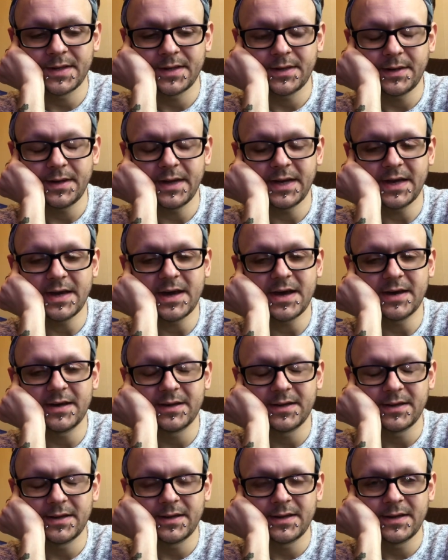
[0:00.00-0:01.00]
Yeah.
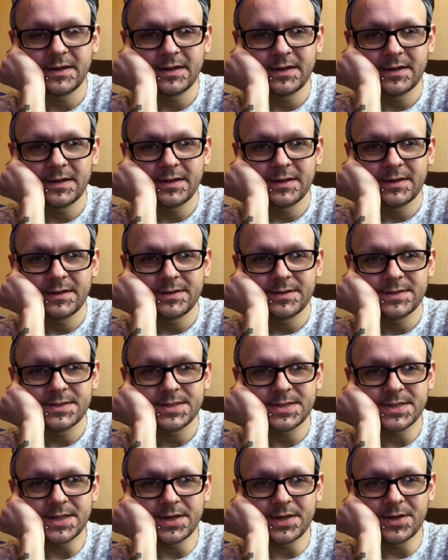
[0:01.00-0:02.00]

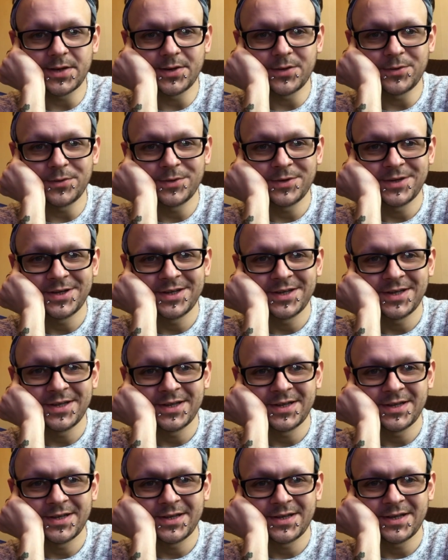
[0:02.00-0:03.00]
So
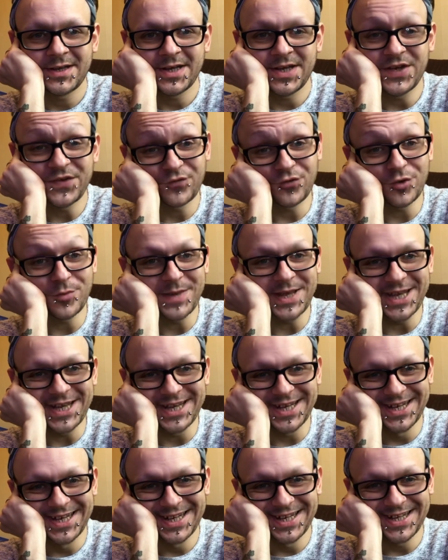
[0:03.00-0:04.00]
it drew me
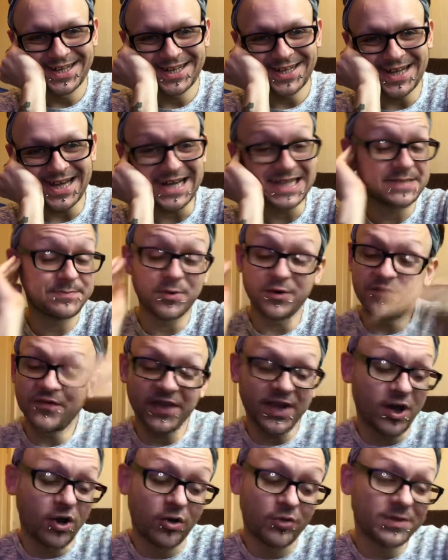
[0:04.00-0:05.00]
in, as
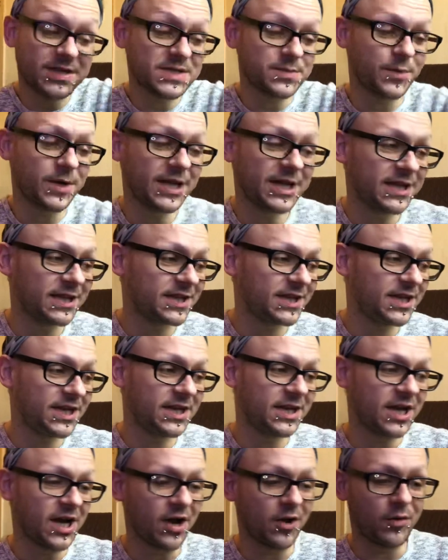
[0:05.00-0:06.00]
Buffy always will, you
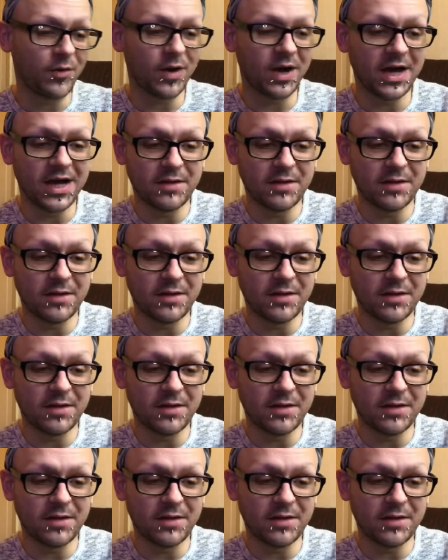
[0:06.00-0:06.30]
know.